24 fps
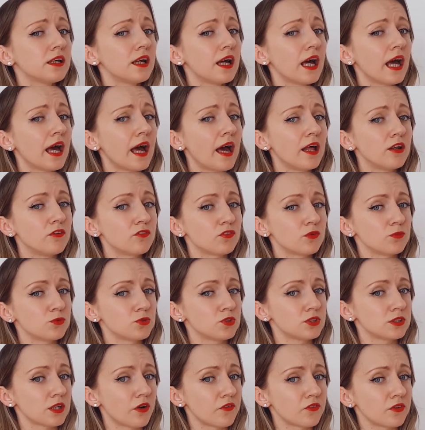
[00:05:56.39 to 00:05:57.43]
and from
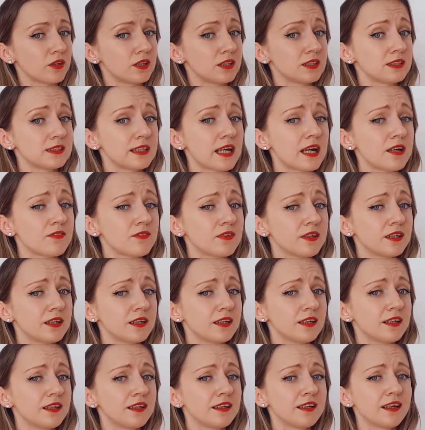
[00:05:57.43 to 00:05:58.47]

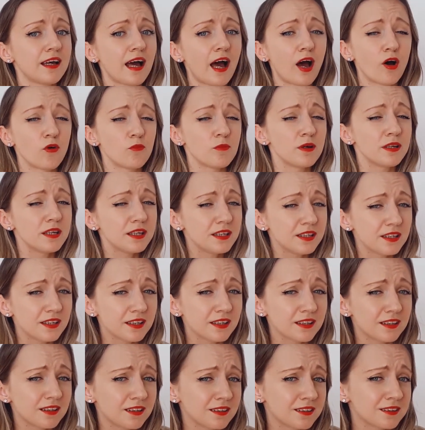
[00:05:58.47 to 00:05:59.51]
2007, how many
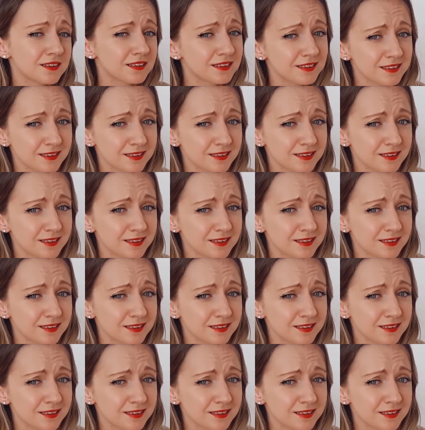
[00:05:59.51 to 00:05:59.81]
years?